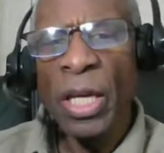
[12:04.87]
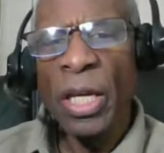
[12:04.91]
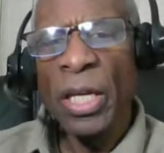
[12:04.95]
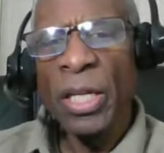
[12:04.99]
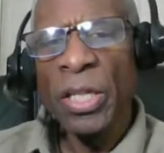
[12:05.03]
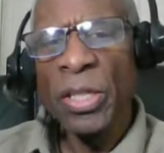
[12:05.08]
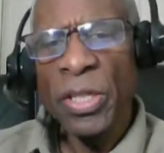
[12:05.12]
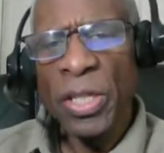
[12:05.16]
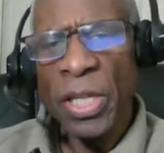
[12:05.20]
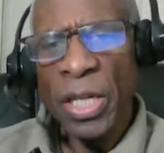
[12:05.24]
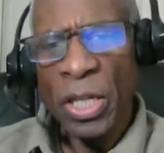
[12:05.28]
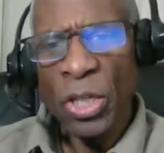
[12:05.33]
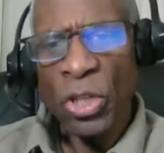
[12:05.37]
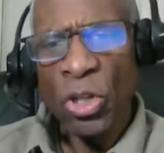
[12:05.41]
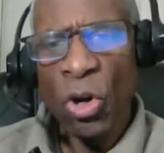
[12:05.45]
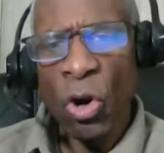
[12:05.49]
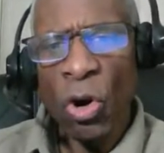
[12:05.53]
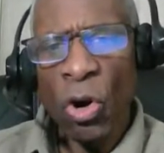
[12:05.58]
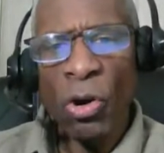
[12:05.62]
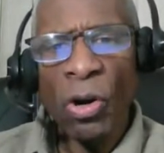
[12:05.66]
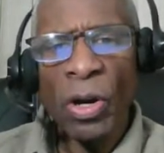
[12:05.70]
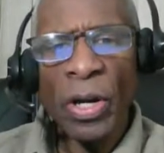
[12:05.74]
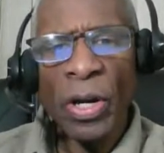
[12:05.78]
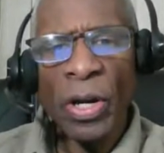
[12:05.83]

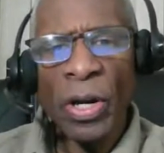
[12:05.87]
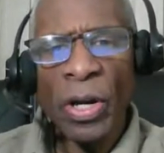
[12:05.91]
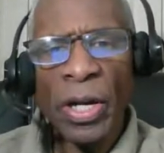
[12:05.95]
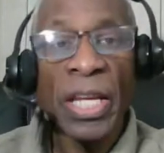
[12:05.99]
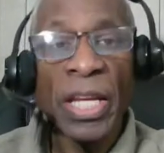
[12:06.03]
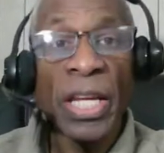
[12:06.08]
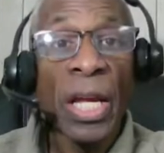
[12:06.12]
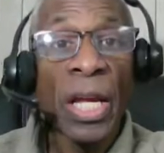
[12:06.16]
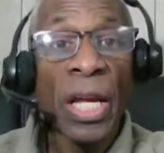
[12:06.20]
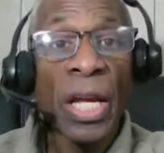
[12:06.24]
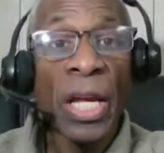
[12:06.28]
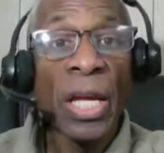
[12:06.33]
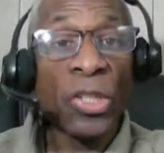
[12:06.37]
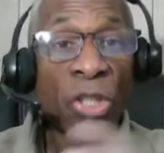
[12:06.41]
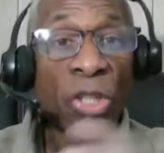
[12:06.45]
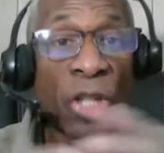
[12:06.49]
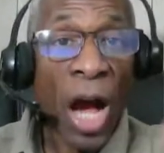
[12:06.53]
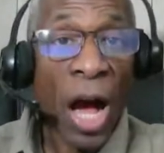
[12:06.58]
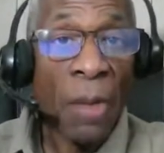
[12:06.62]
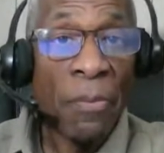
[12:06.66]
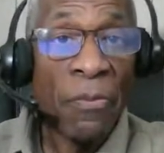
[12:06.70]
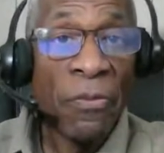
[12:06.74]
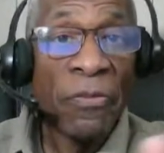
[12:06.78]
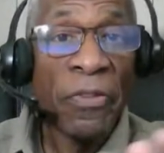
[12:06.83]
seniority,
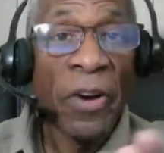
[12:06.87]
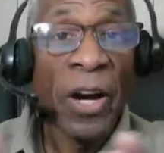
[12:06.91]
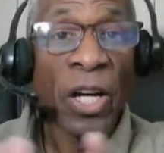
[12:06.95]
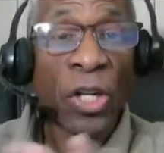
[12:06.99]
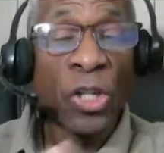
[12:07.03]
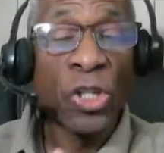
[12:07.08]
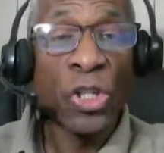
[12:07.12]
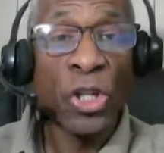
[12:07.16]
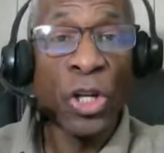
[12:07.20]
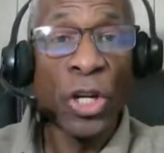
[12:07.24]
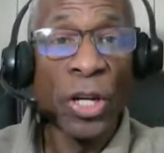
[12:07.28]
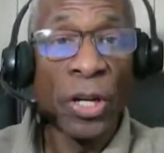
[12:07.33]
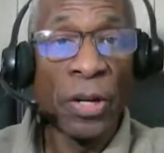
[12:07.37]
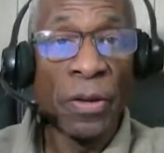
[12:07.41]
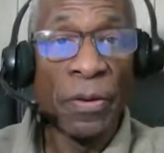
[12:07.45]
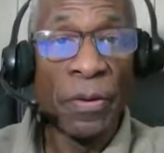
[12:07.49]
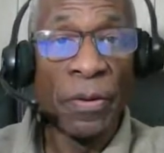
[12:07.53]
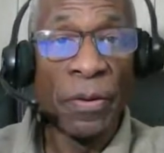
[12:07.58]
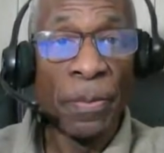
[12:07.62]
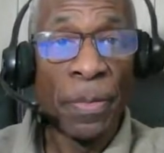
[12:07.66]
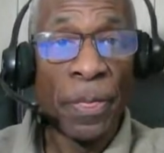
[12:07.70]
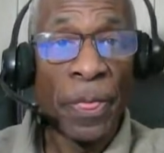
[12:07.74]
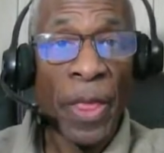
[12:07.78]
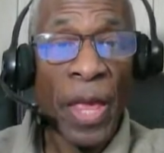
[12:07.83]
job function,
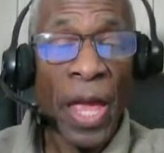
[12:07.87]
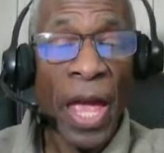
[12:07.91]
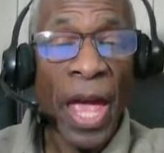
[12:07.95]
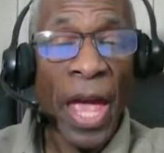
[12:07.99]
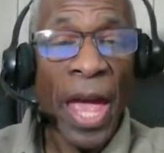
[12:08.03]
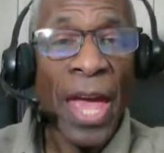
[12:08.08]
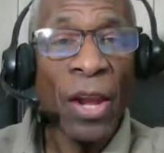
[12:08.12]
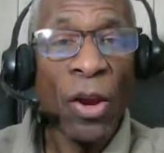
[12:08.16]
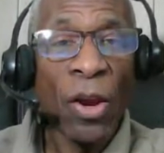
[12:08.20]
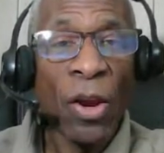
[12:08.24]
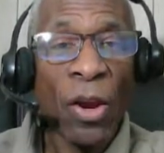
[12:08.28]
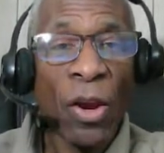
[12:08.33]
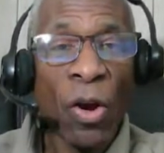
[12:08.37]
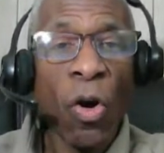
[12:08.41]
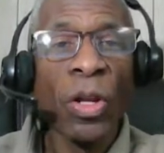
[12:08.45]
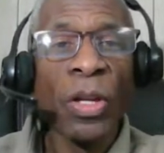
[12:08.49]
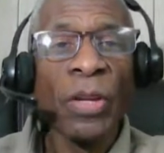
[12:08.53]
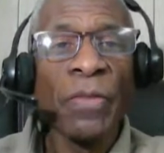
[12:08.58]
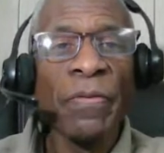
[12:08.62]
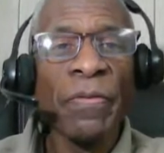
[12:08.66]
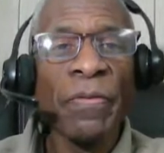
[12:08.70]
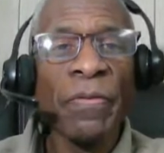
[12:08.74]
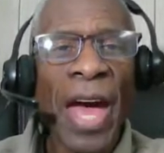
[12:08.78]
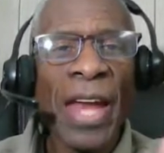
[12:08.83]
and
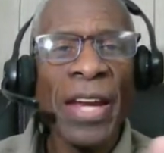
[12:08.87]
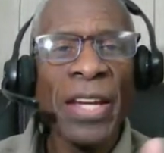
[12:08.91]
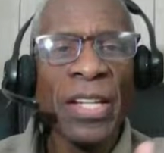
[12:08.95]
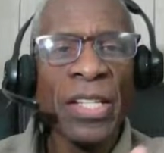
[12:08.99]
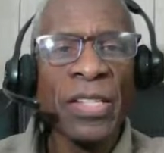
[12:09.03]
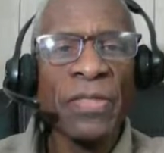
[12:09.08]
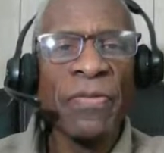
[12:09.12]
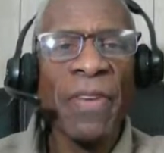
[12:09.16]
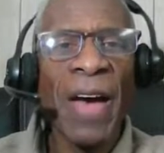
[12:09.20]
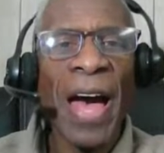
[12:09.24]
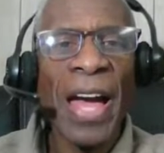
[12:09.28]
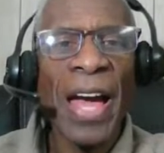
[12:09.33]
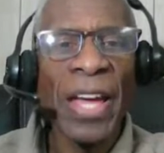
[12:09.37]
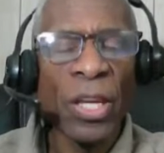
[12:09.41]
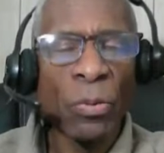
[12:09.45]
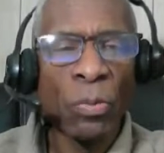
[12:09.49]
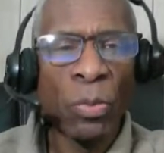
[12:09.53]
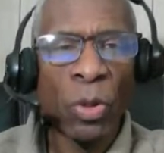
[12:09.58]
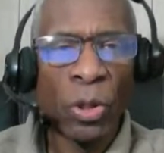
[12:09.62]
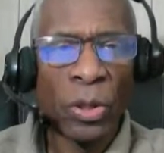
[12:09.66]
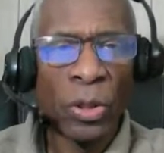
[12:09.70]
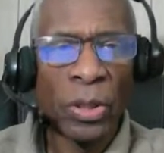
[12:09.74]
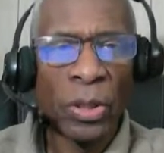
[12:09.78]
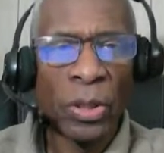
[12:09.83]
all of that is
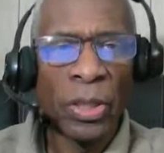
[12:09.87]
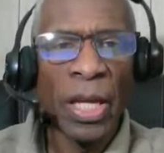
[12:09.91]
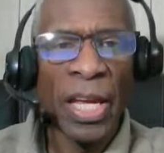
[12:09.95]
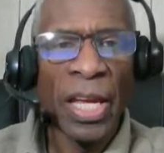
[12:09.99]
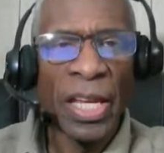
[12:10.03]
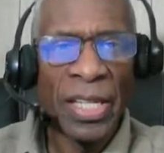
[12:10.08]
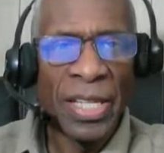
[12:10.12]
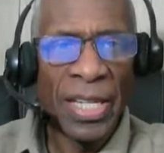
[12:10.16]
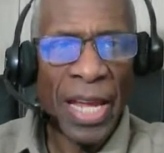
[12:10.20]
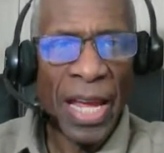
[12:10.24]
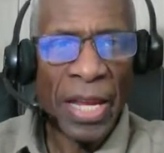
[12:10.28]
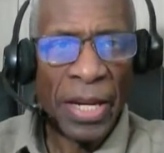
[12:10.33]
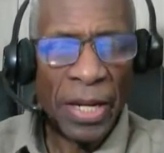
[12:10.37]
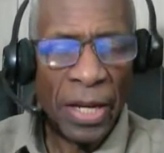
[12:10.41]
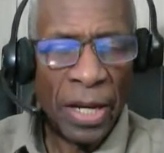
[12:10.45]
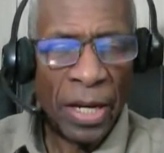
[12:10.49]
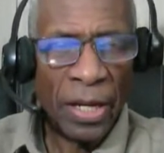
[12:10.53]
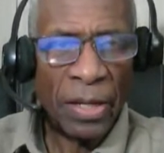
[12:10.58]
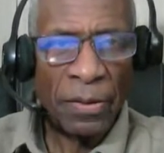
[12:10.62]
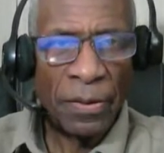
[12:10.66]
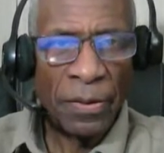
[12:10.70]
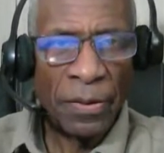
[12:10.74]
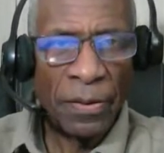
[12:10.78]
valuable data.